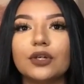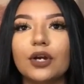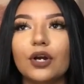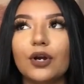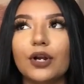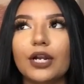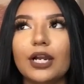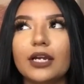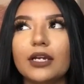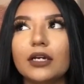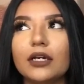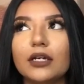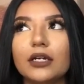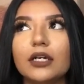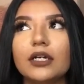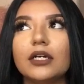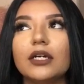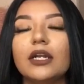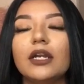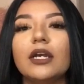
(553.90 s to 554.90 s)
or, or like a
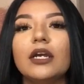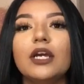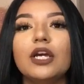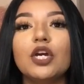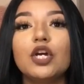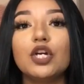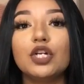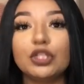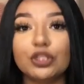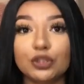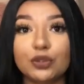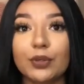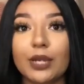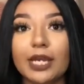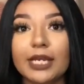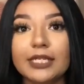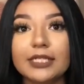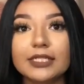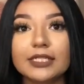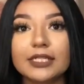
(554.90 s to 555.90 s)
good
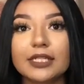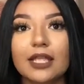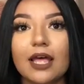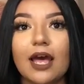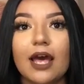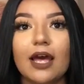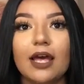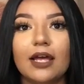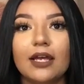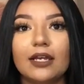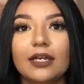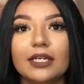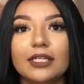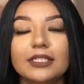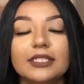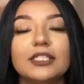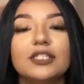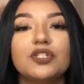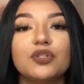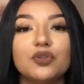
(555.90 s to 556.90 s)
dress that
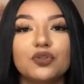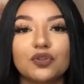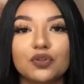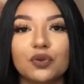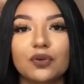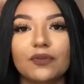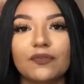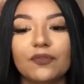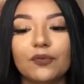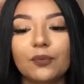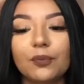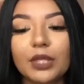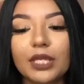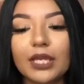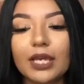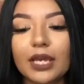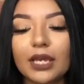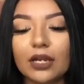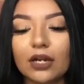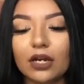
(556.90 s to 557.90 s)
isn't too short for
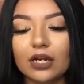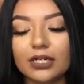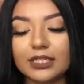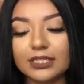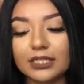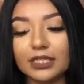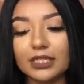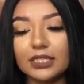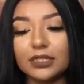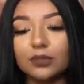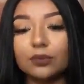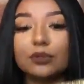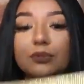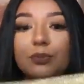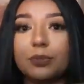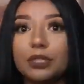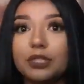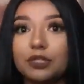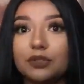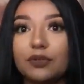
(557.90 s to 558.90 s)
me. And honestly, this was
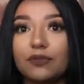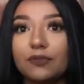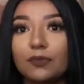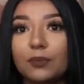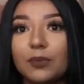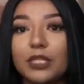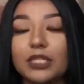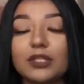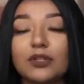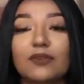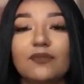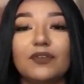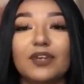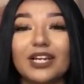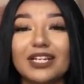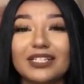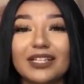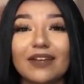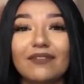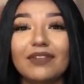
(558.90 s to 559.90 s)
pretty short for me, so if you
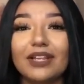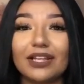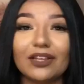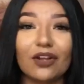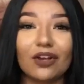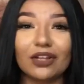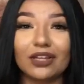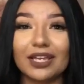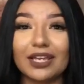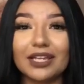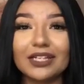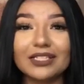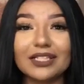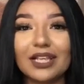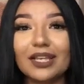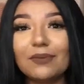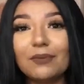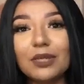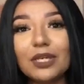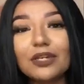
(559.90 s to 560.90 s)
guys have like long legs
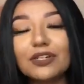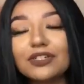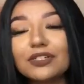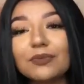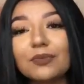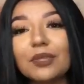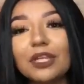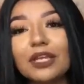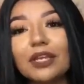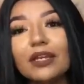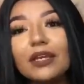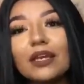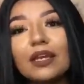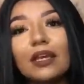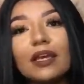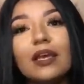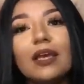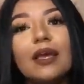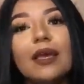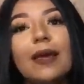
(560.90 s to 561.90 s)
like me or something,
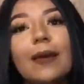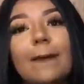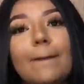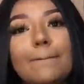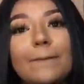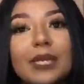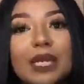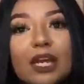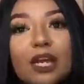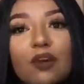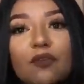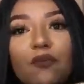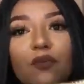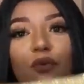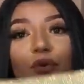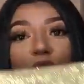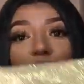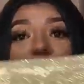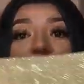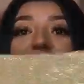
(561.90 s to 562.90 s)
be
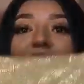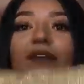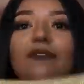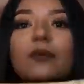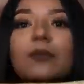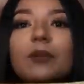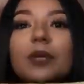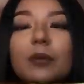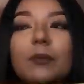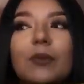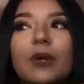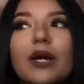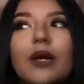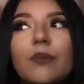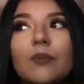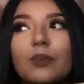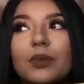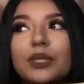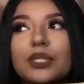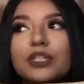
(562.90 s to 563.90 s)
careful. Or if you have a big butt,
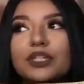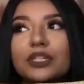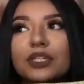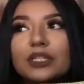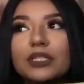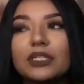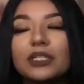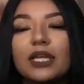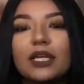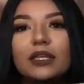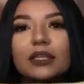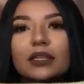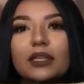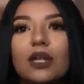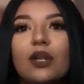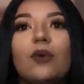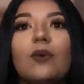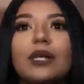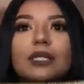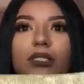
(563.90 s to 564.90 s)
I'm pretty sure this like
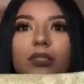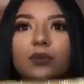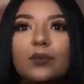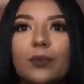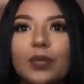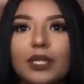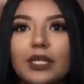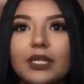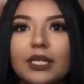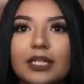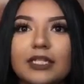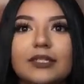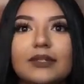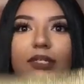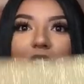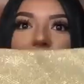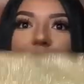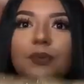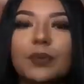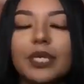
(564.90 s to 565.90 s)
te lo vas a subir, like se
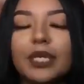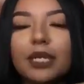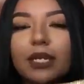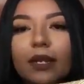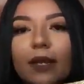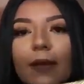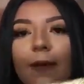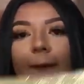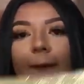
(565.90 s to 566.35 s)
va a subir.